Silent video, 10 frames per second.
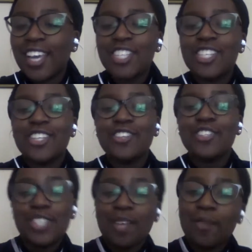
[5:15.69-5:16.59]
So to
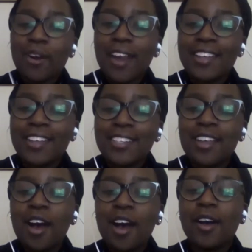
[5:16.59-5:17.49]
summarize,
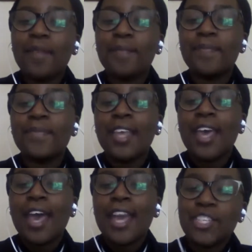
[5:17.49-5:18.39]

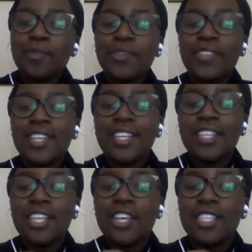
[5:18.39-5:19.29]
I dreamt of studying in
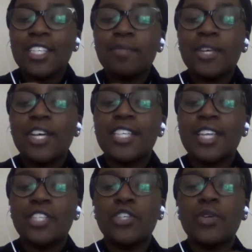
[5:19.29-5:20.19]
the USA because I
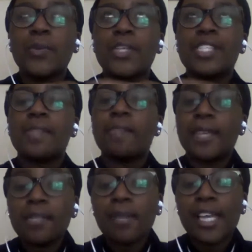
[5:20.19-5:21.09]
knew it was the
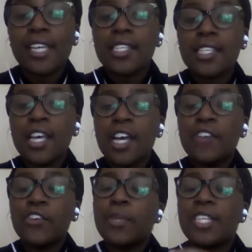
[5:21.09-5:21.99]
best place
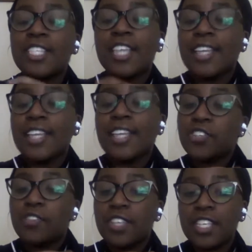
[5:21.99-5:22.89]
for me to study
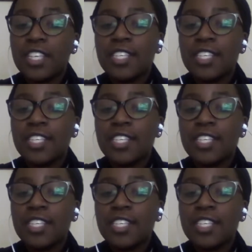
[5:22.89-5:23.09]
astrophysics,